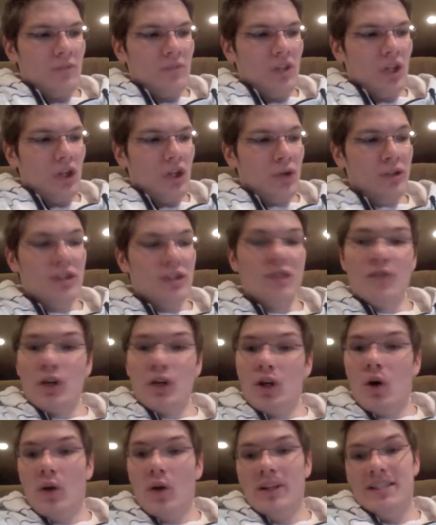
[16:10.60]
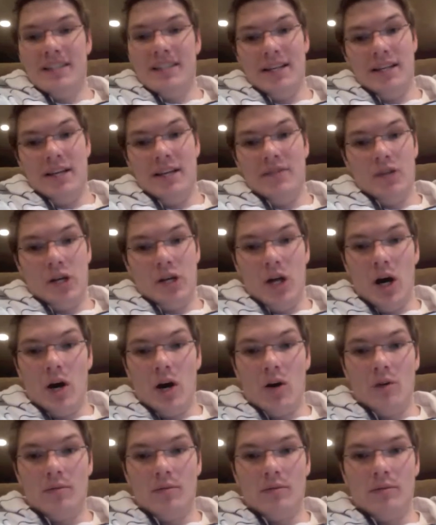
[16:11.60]
Christopher Nolan didn't even
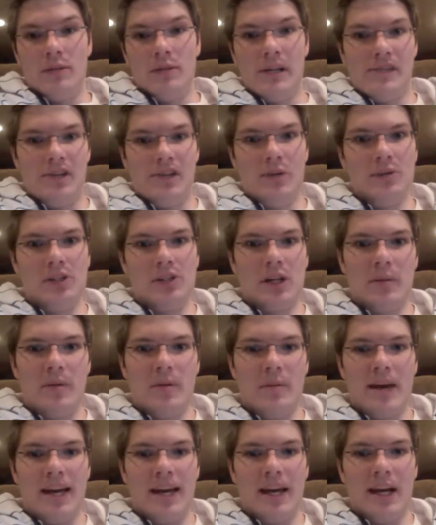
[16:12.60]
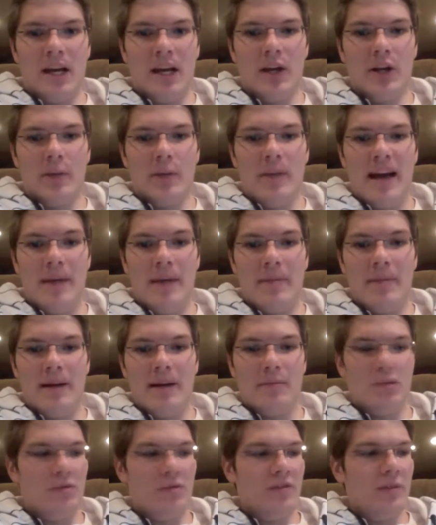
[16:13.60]
know if he was going to be making another
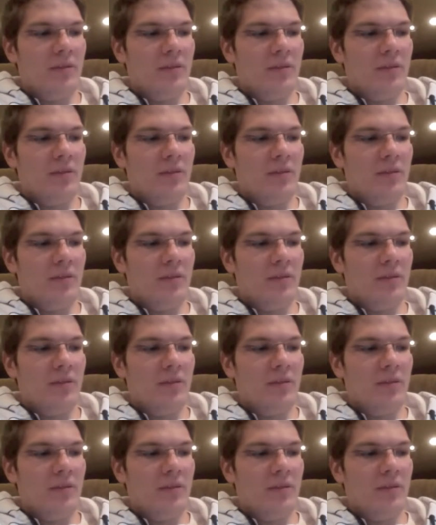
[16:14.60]
Batman movie,